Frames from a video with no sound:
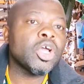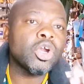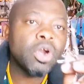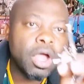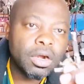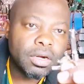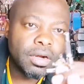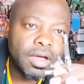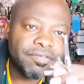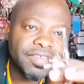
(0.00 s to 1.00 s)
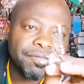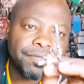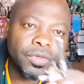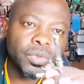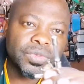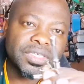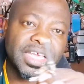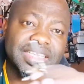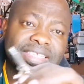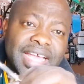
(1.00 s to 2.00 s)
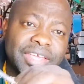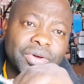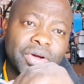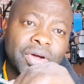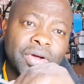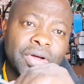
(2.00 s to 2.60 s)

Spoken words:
role of the fuse inside your